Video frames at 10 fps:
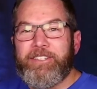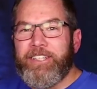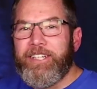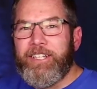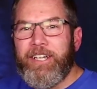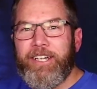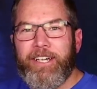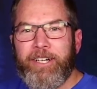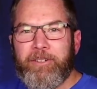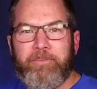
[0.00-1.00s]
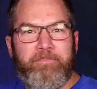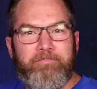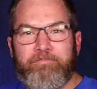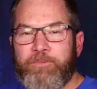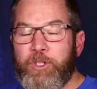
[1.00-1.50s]
I said,
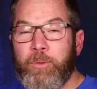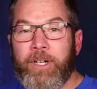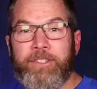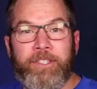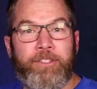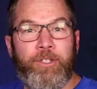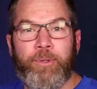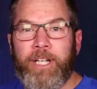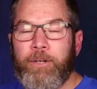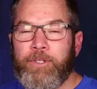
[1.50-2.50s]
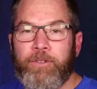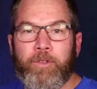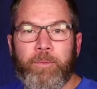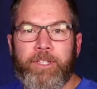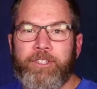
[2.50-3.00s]
2 months into it, I was in
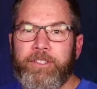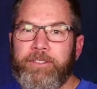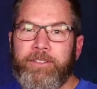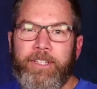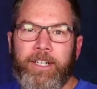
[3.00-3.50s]
remission.